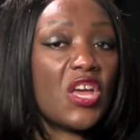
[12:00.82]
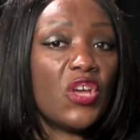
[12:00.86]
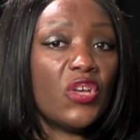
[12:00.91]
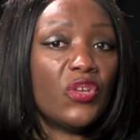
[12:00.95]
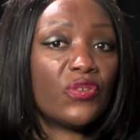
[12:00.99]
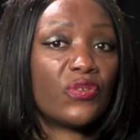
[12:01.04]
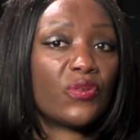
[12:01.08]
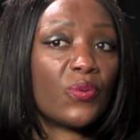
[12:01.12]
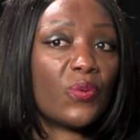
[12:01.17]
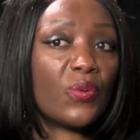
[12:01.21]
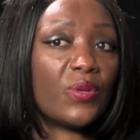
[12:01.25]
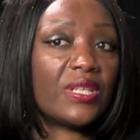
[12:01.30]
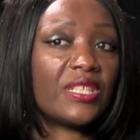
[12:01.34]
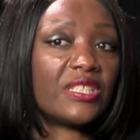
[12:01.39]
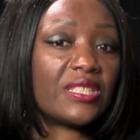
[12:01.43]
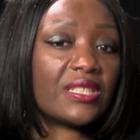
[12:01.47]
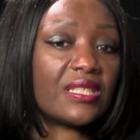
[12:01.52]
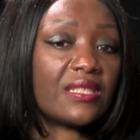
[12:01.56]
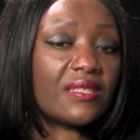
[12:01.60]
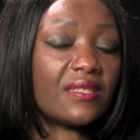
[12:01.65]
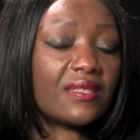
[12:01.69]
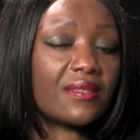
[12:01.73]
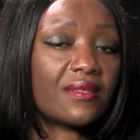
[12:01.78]
So let's
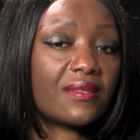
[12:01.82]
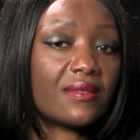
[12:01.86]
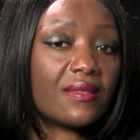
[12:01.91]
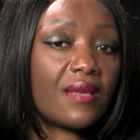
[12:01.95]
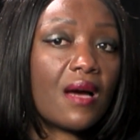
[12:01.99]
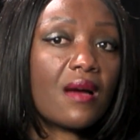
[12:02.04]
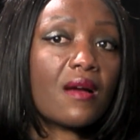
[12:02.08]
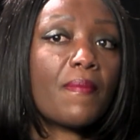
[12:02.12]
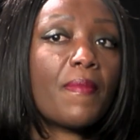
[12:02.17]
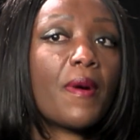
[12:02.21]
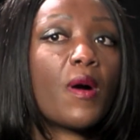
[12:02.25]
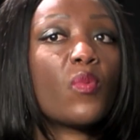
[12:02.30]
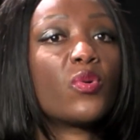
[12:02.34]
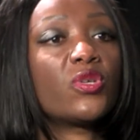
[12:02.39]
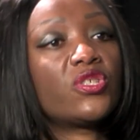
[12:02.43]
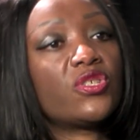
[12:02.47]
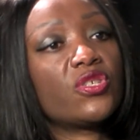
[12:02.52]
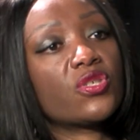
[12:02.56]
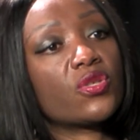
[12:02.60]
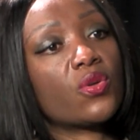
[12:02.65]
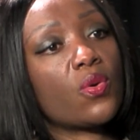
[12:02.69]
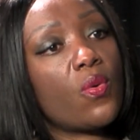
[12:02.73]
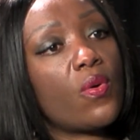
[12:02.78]
talk about what's
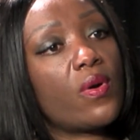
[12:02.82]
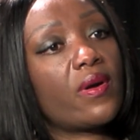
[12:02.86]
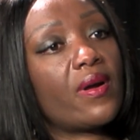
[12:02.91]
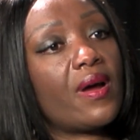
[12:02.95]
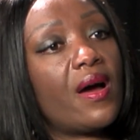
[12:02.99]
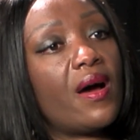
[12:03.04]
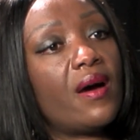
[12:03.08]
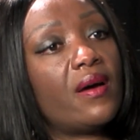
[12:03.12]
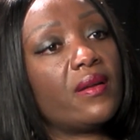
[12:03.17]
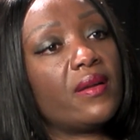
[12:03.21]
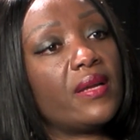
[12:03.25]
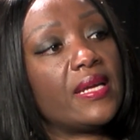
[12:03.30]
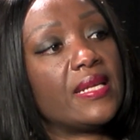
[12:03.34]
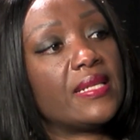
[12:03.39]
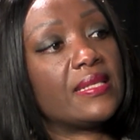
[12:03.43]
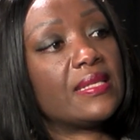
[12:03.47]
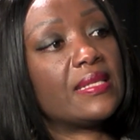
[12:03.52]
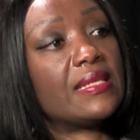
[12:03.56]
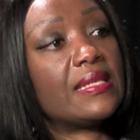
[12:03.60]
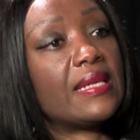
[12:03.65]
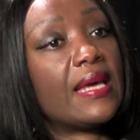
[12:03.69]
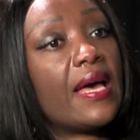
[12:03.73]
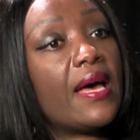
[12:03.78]
just going on in
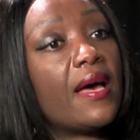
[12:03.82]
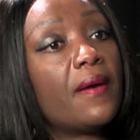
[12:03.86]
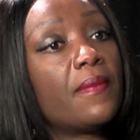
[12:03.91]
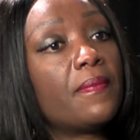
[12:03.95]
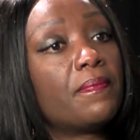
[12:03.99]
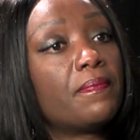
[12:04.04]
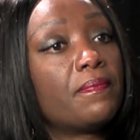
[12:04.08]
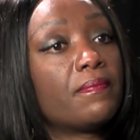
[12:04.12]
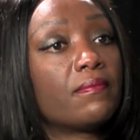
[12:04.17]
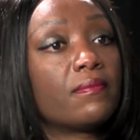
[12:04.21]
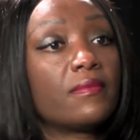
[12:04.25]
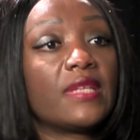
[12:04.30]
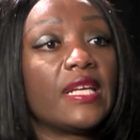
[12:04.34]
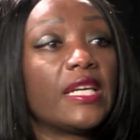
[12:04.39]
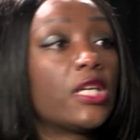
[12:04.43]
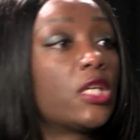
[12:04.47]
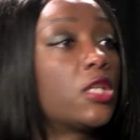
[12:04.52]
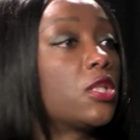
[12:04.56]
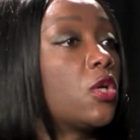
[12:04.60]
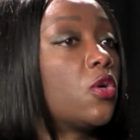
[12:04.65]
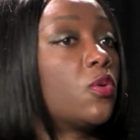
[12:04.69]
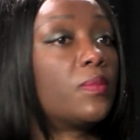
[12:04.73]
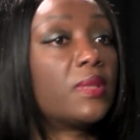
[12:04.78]
STEM, like
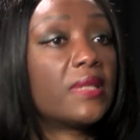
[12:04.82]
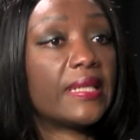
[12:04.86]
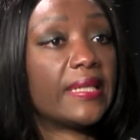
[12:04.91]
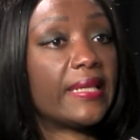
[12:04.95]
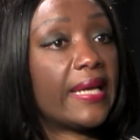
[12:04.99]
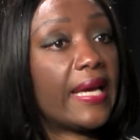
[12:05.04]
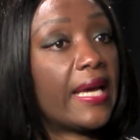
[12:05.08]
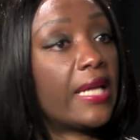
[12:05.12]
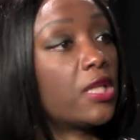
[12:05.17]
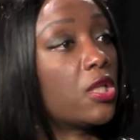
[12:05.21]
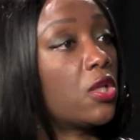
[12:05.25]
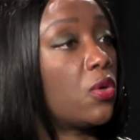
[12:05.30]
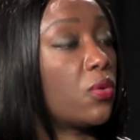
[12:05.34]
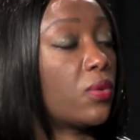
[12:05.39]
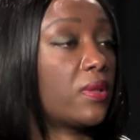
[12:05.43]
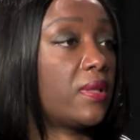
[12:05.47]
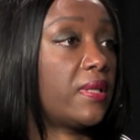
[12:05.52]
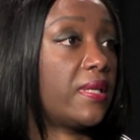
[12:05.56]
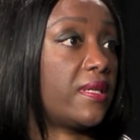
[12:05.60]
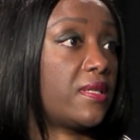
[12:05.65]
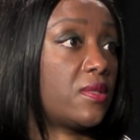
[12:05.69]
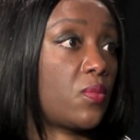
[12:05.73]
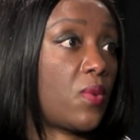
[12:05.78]
globally and
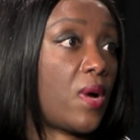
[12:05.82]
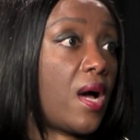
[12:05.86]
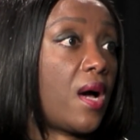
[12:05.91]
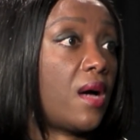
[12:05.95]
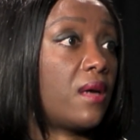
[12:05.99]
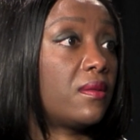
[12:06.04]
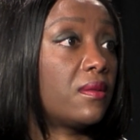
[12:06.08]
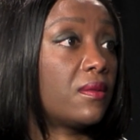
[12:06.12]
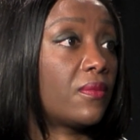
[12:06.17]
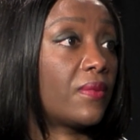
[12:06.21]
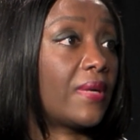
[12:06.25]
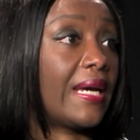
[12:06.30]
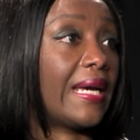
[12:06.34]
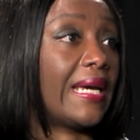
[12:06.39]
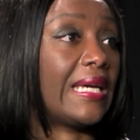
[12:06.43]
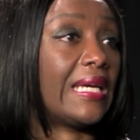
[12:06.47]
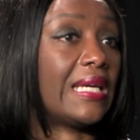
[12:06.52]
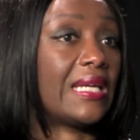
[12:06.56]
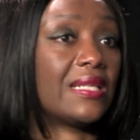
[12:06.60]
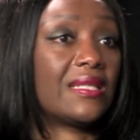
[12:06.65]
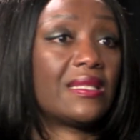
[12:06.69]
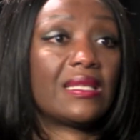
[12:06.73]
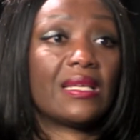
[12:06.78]
locally as well, right?
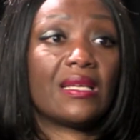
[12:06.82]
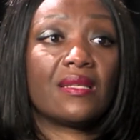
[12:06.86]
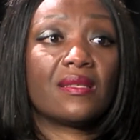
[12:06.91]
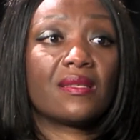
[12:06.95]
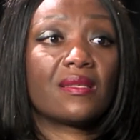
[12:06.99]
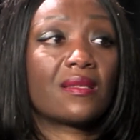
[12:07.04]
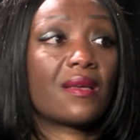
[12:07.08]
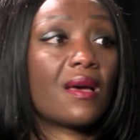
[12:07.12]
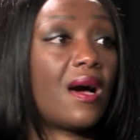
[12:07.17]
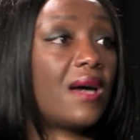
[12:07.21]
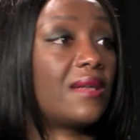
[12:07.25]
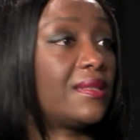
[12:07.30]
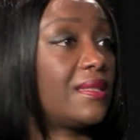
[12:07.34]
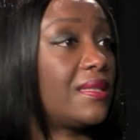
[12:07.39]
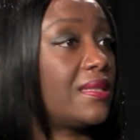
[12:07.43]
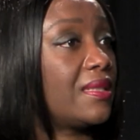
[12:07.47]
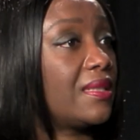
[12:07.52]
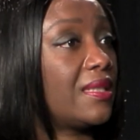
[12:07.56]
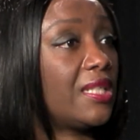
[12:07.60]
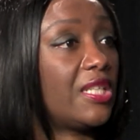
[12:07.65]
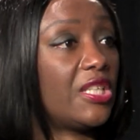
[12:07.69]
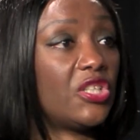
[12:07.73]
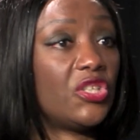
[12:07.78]
It's
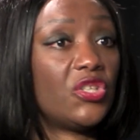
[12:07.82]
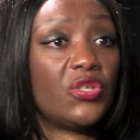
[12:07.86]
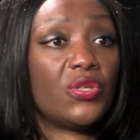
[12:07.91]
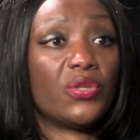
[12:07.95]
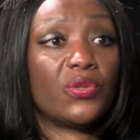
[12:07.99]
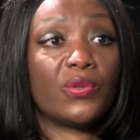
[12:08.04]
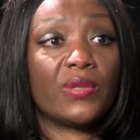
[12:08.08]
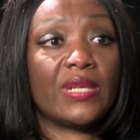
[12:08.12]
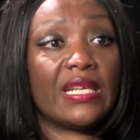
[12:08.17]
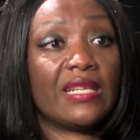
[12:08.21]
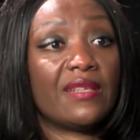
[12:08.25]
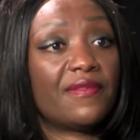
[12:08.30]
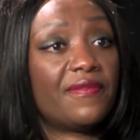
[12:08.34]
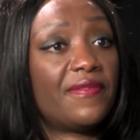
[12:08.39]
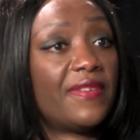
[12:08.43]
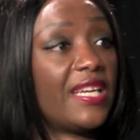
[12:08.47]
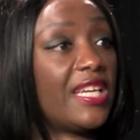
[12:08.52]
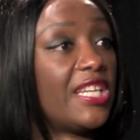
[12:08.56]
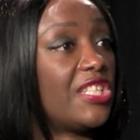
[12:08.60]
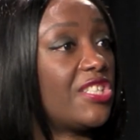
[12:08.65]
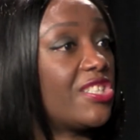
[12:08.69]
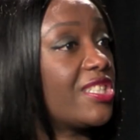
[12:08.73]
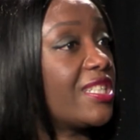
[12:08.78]
constantly new
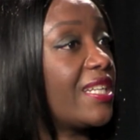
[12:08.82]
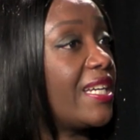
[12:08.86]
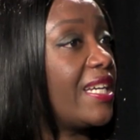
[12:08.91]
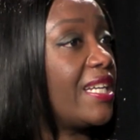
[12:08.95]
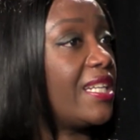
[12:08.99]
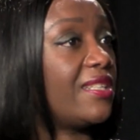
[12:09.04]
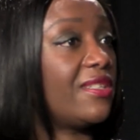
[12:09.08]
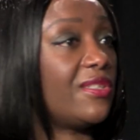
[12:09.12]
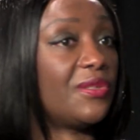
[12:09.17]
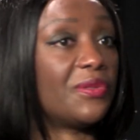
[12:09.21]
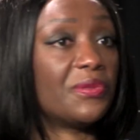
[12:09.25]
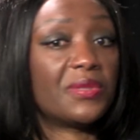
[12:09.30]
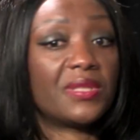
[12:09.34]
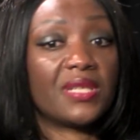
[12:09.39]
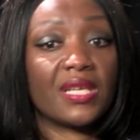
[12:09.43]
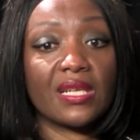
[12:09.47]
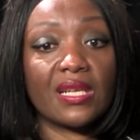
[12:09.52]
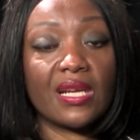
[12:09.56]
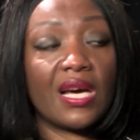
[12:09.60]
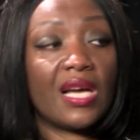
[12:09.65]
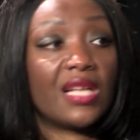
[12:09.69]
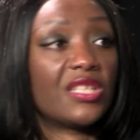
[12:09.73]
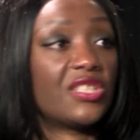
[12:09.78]
innovation, new
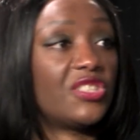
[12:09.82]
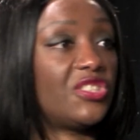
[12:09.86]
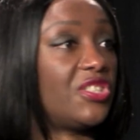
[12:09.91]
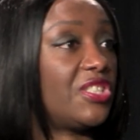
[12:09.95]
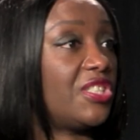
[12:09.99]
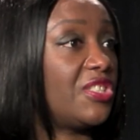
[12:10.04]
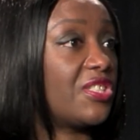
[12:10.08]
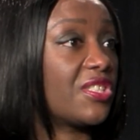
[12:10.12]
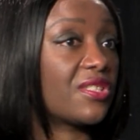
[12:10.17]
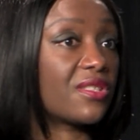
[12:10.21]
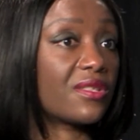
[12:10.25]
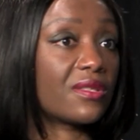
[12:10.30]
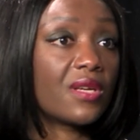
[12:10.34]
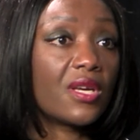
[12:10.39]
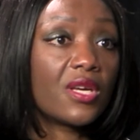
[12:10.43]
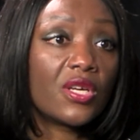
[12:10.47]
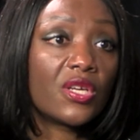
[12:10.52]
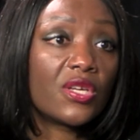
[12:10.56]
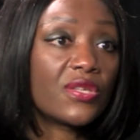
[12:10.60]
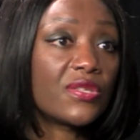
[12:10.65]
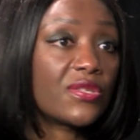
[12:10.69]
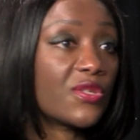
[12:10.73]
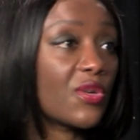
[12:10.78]
technology, just
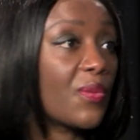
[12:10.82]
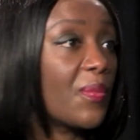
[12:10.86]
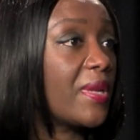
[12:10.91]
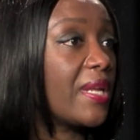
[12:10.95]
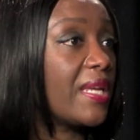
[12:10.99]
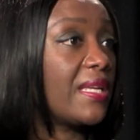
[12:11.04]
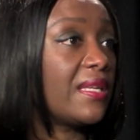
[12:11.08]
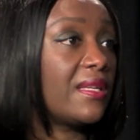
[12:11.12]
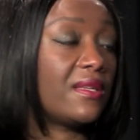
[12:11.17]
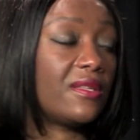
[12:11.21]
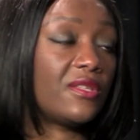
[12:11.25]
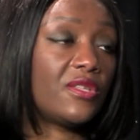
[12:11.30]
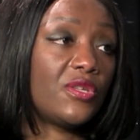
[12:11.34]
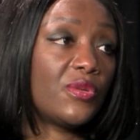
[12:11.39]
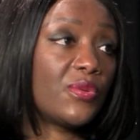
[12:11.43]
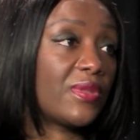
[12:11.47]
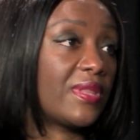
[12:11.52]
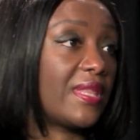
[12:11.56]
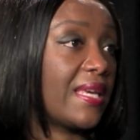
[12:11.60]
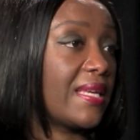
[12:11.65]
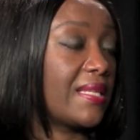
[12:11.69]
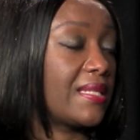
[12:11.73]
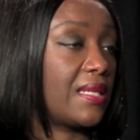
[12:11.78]
so many new
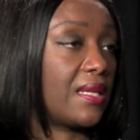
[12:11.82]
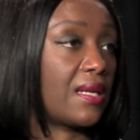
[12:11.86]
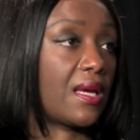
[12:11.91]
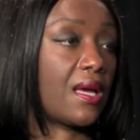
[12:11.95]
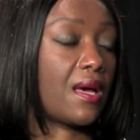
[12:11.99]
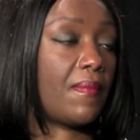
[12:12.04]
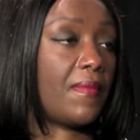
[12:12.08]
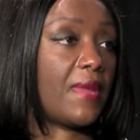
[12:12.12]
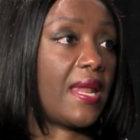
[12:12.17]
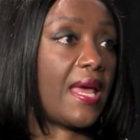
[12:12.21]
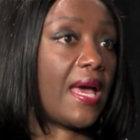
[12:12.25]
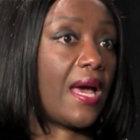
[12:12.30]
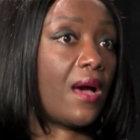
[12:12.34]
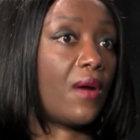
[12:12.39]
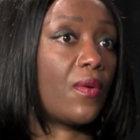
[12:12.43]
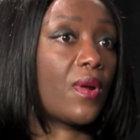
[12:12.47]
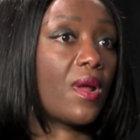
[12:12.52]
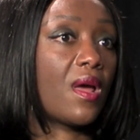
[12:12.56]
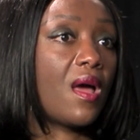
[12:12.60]
things that are coming out.